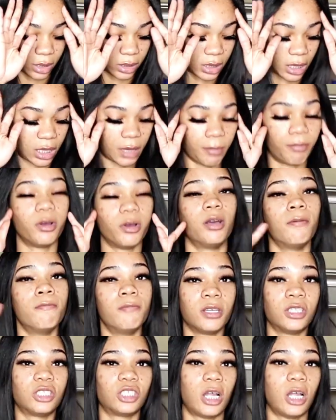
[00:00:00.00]
Like it put a
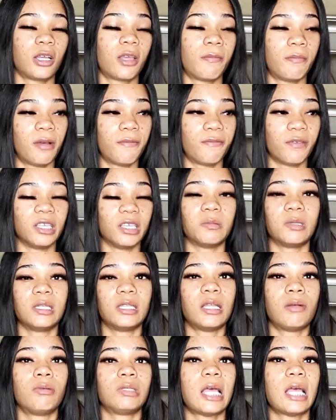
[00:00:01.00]
big shock in my face, but then
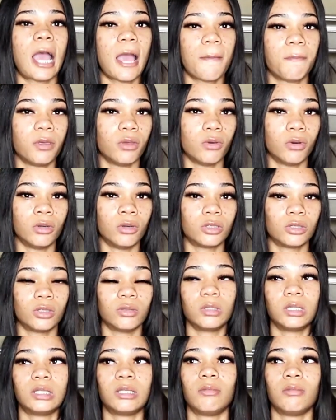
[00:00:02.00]
I was happy also,
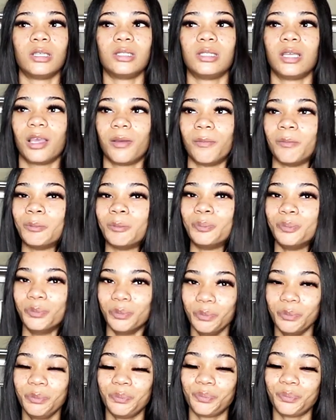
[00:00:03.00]
because I'm like, damn,
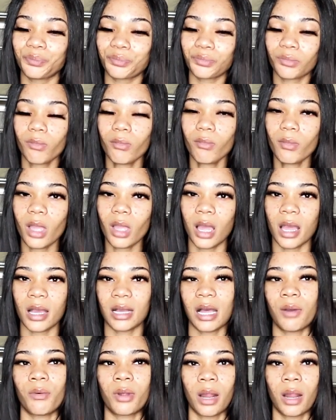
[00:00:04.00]
I
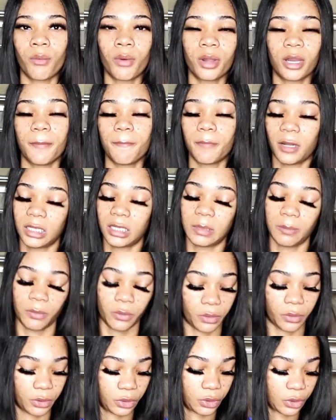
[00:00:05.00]
got what I wanted plus
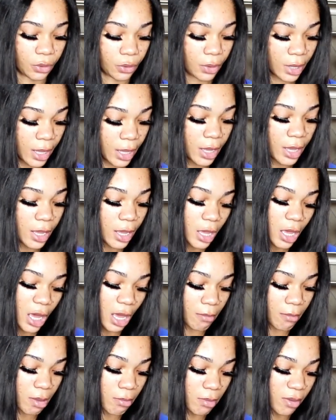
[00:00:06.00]
more. So it
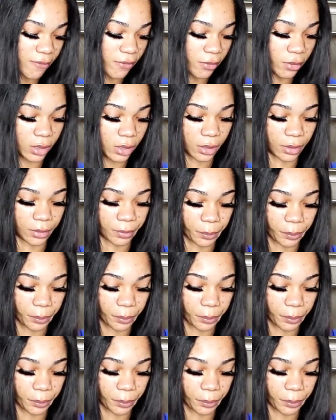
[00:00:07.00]
made me feel good.